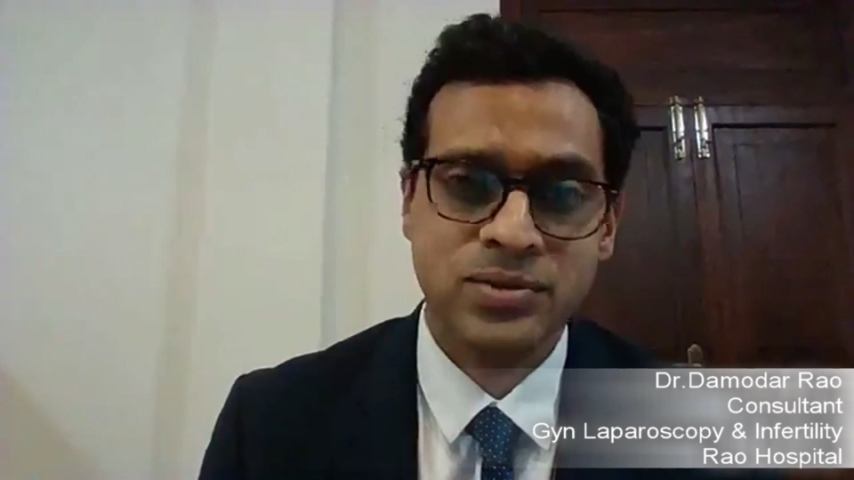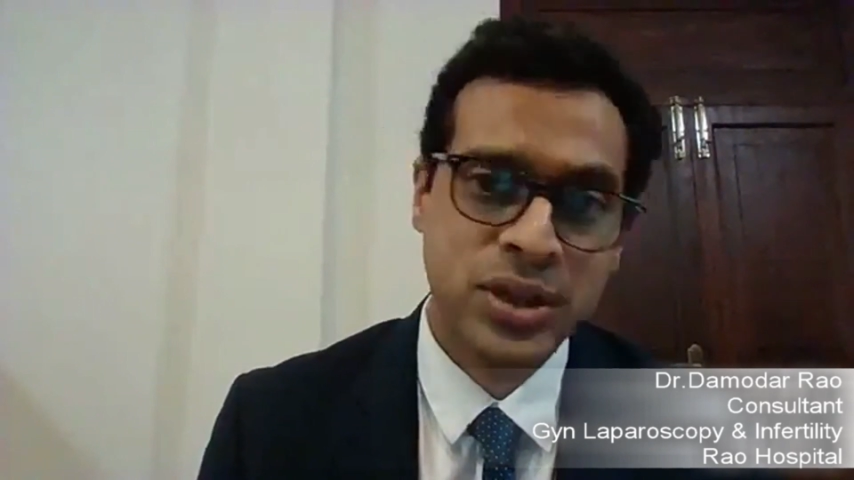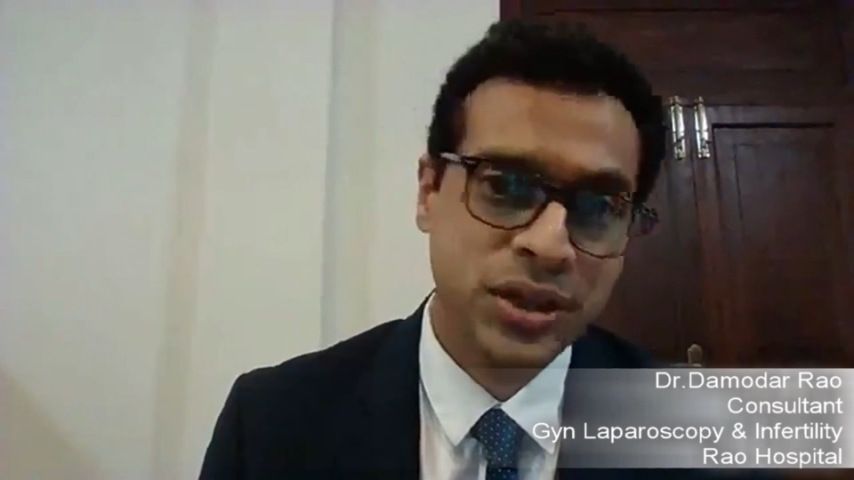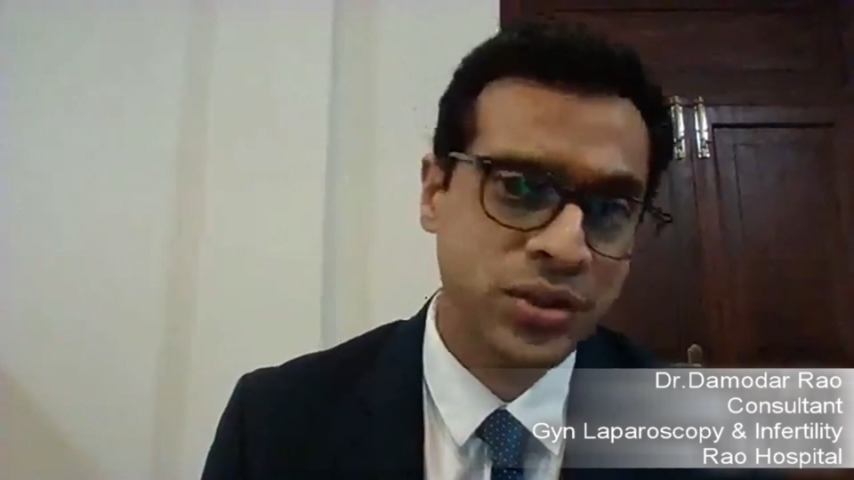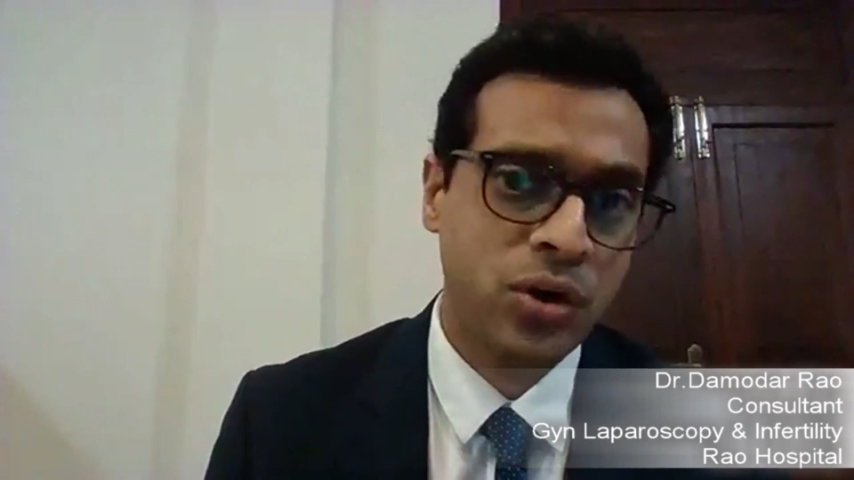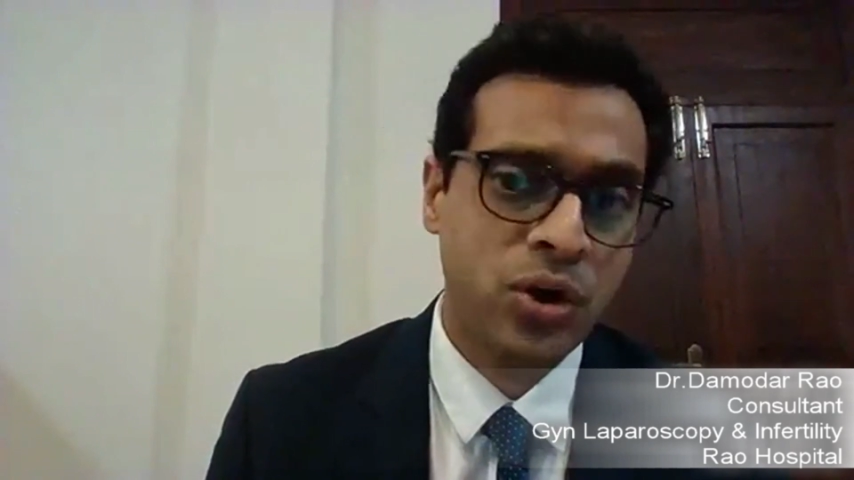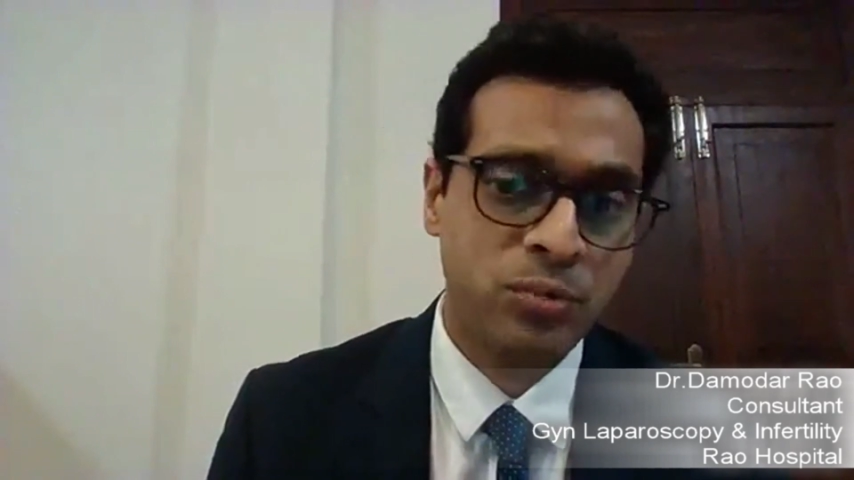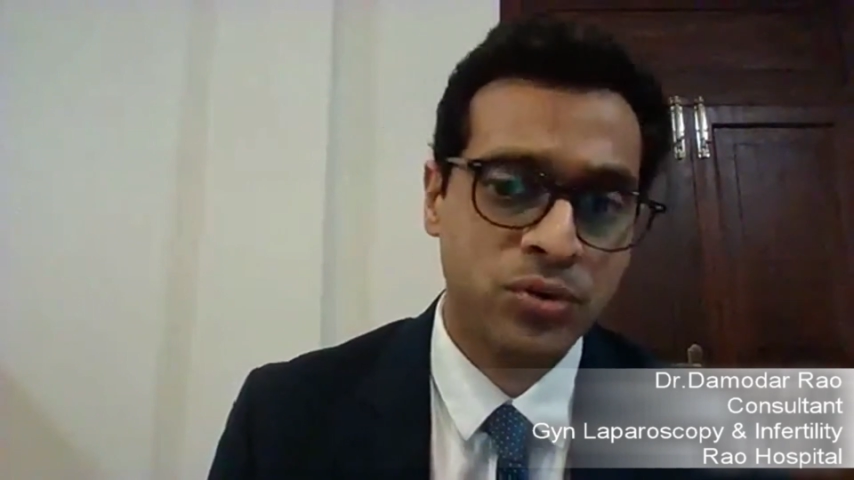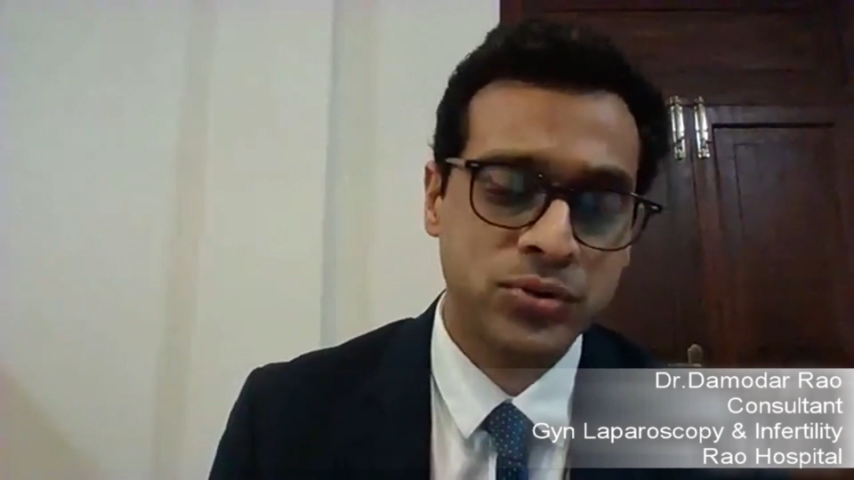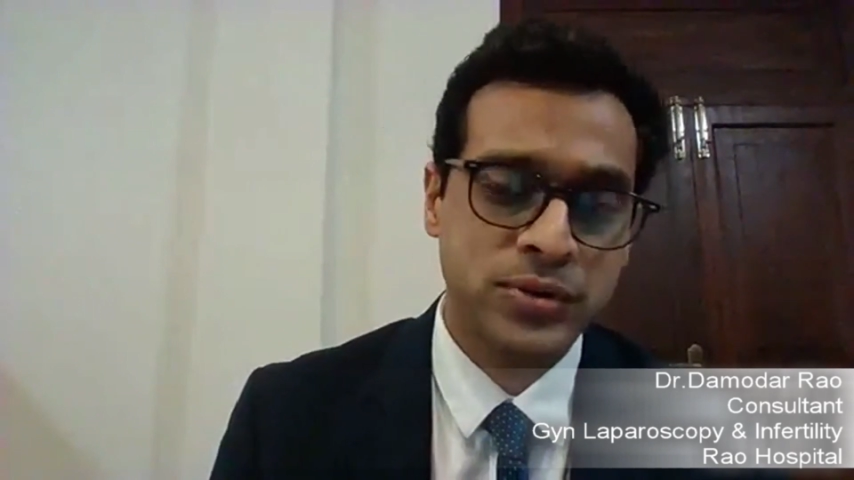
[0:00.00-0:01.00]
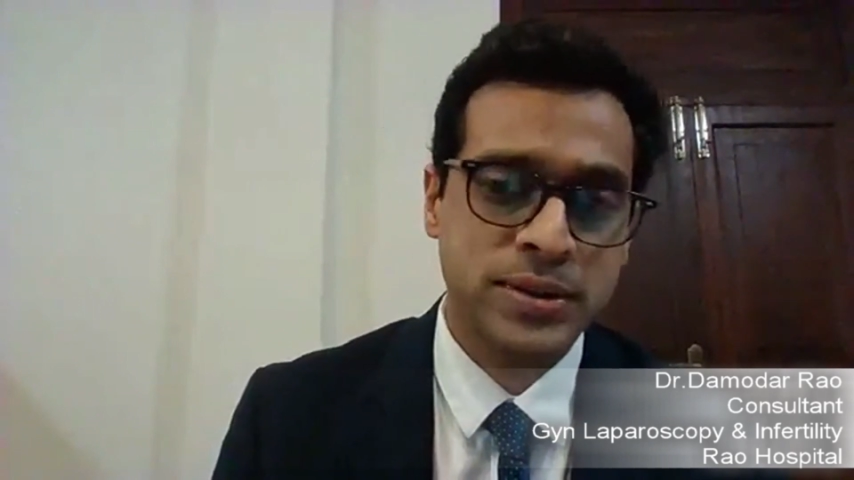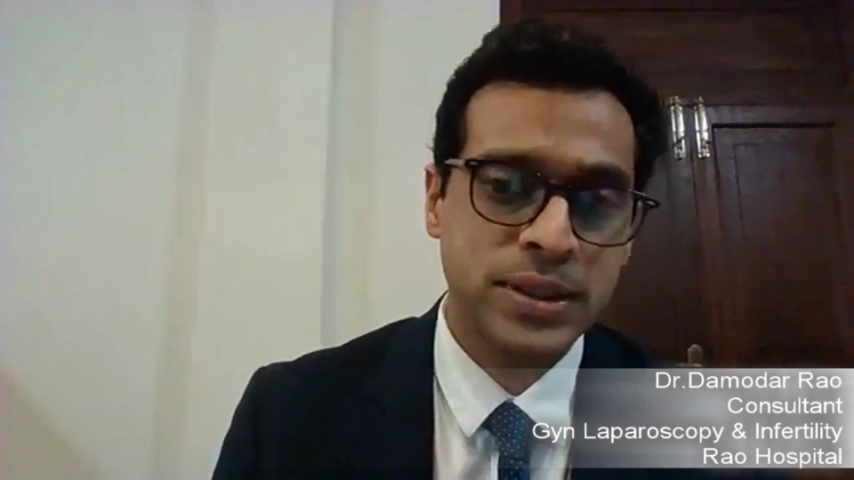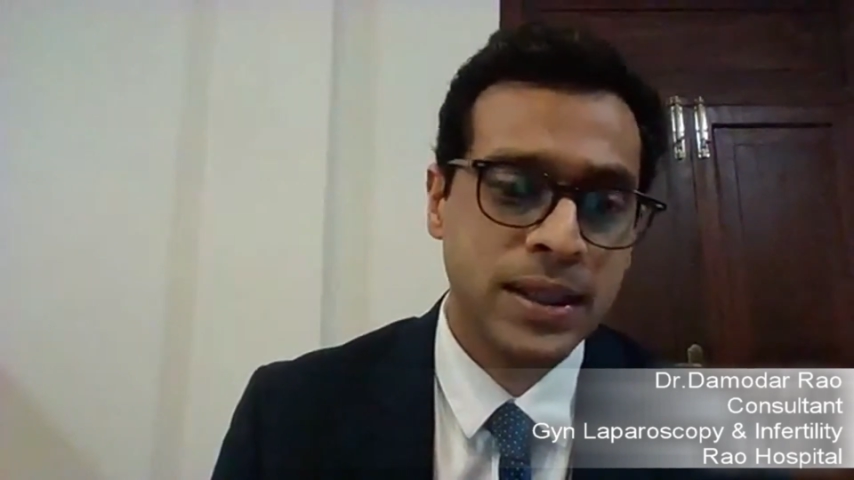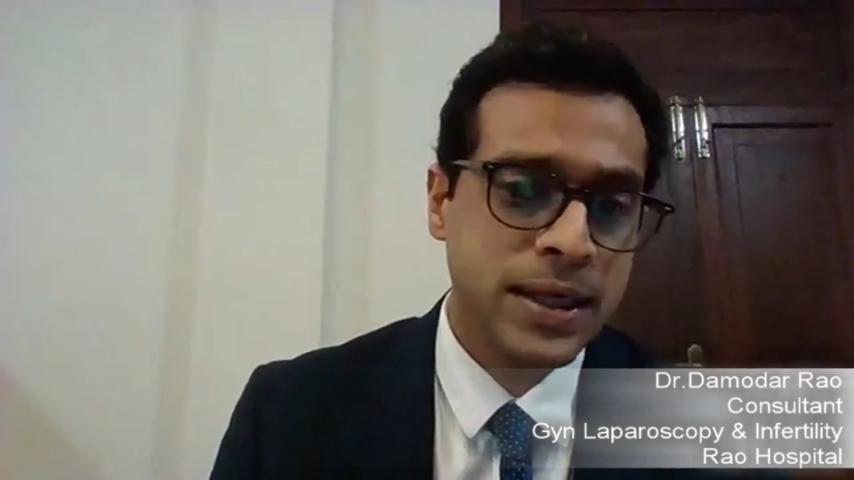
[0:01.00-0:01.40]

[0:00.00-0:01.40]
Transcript: Check your hormones.